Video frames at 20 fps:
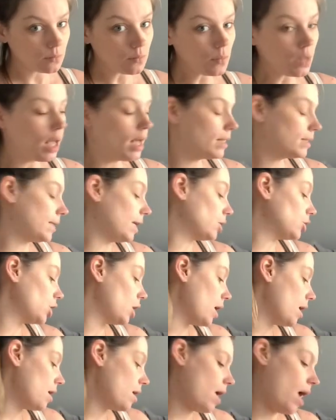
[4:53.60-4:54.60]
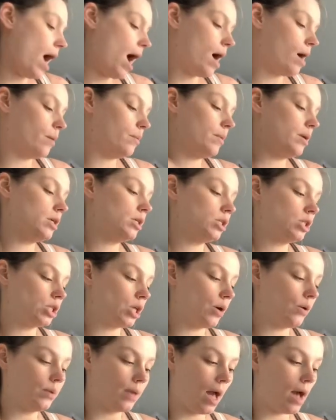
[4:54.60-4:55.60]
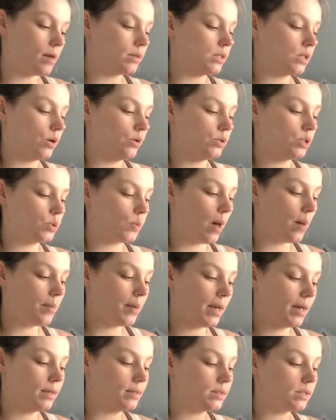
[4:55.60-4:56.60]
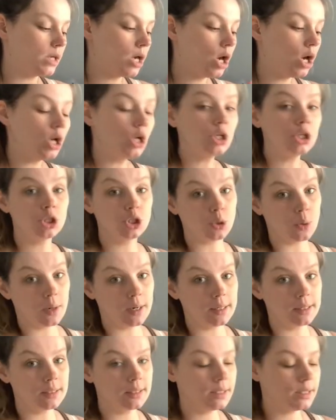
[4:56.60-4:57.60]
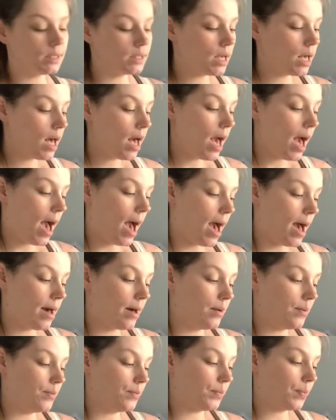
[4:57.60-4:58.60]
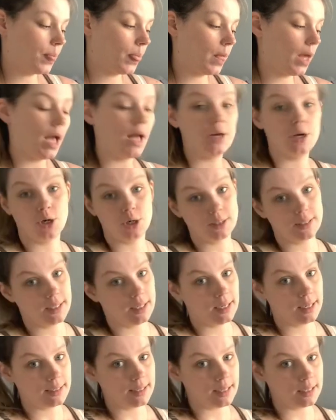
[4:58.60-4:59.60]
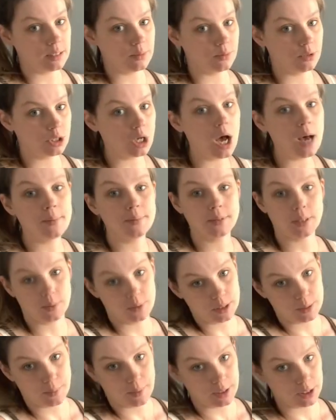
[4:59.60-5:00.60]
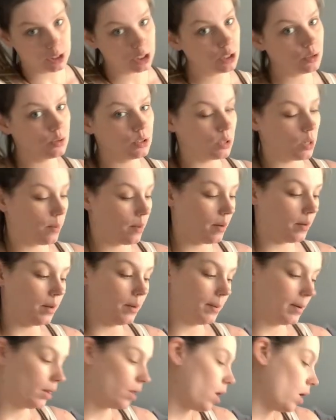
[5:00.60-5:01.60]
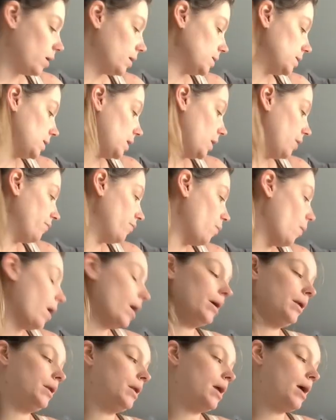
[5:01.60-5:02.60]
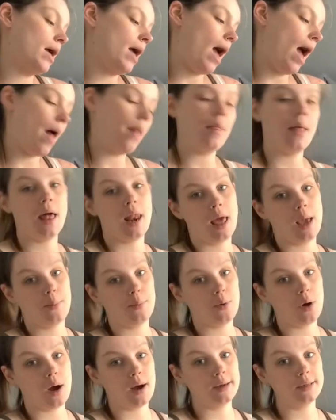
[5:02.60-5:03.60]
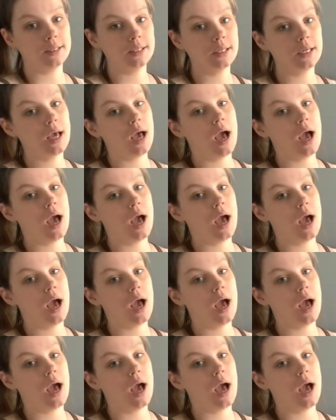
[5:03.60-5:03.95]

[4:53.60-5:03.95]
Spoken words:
etc. So sweatpants, shorts, and nursing accessible tops. I always bring 2. So I brought like my long sleeve one, and then I brought